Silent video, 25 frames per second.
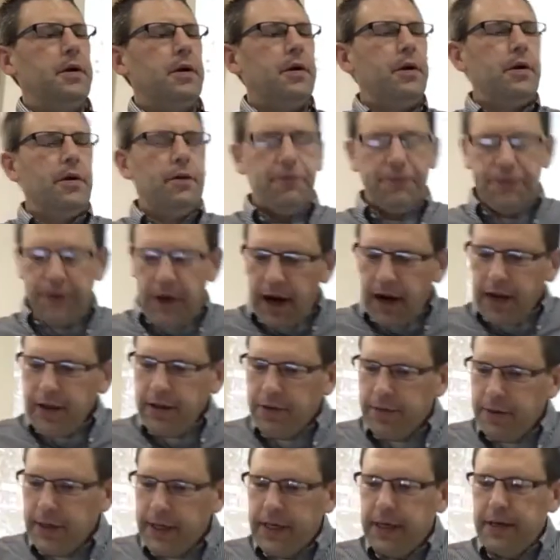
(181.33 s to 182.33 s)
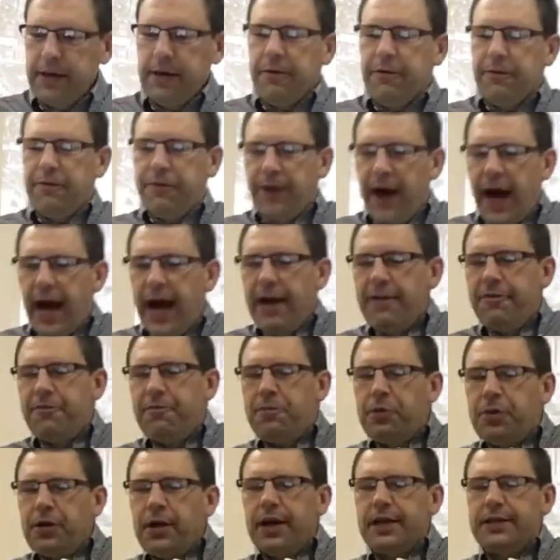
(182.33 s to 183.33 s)
following five
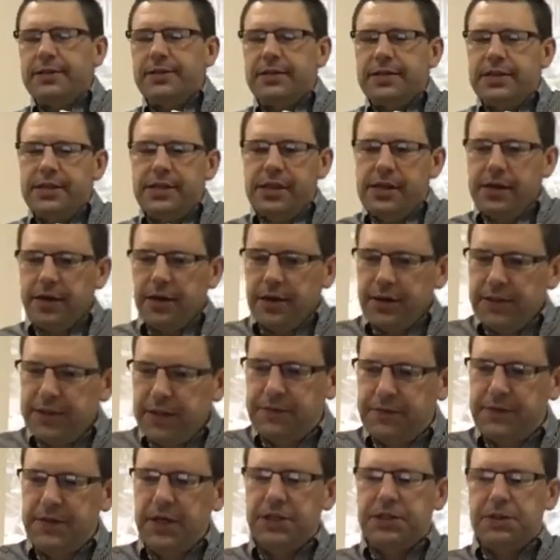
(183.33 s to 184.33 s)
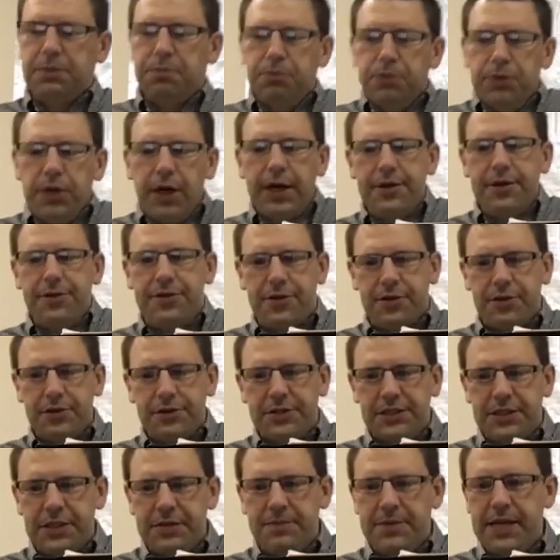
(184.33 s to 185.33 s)
plus years of such
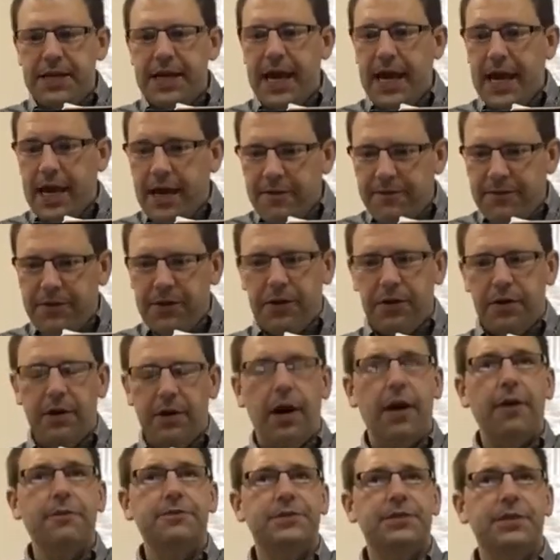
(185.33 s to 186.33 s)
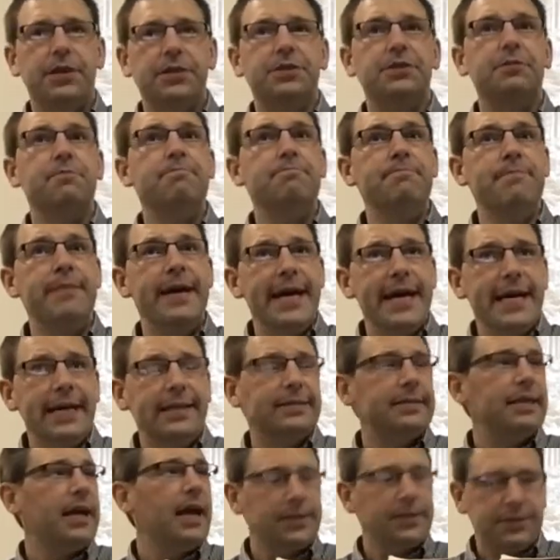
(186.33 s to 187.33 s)
bloodthirsty behavior, of such
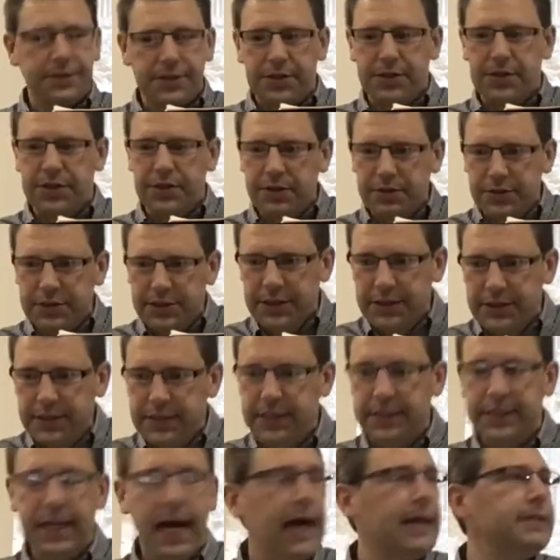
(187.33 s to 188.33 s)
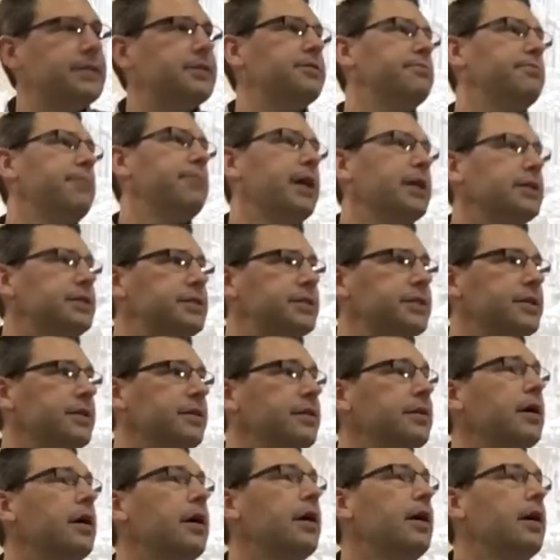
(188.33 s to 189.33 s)
mass executions, not to
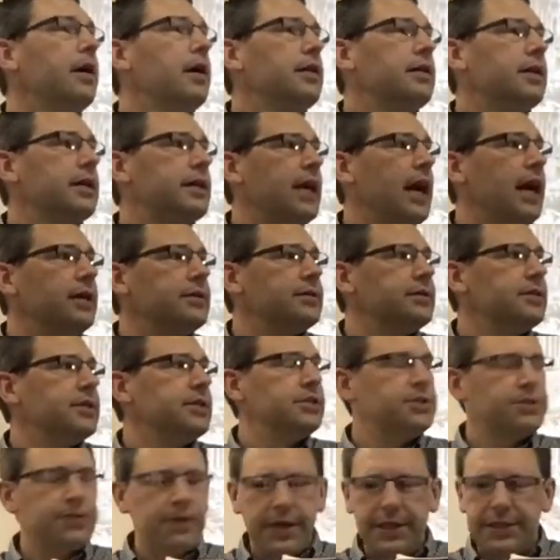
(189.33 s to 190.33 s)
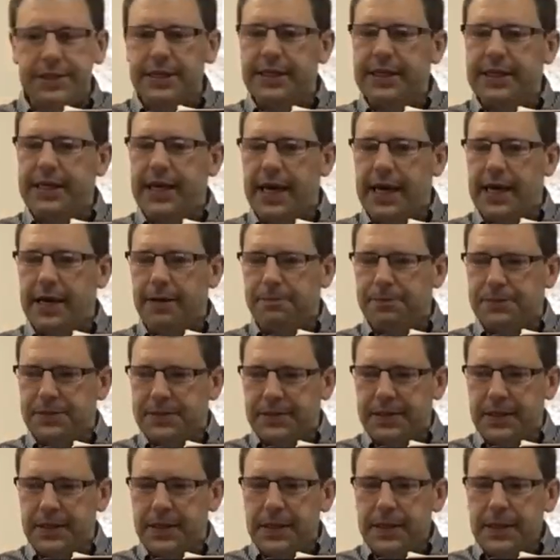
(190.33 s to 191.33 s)
mention the concentration
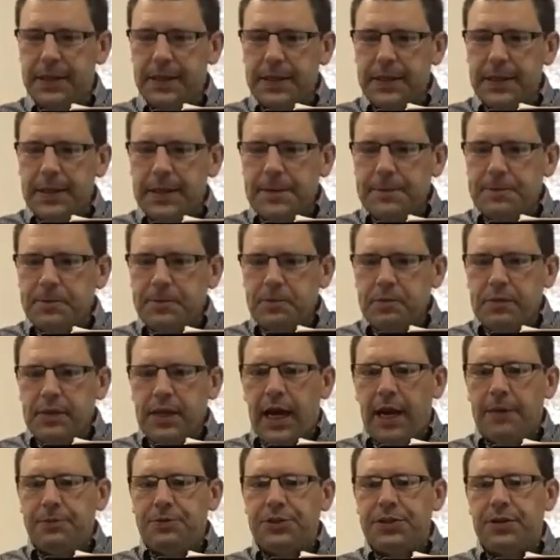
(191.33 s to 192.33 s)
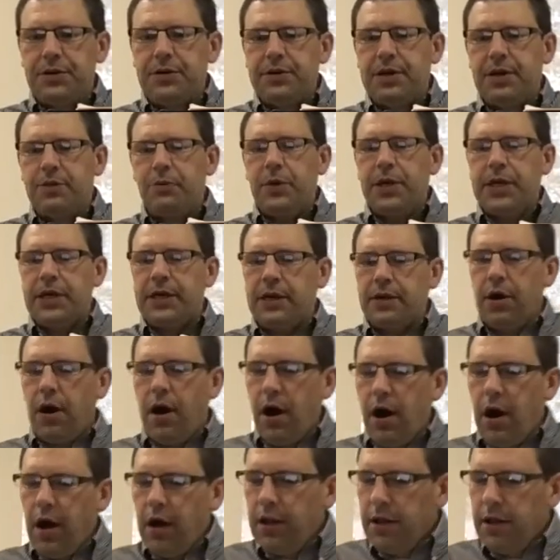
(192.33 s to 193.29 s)
camps, I'm sure that we can all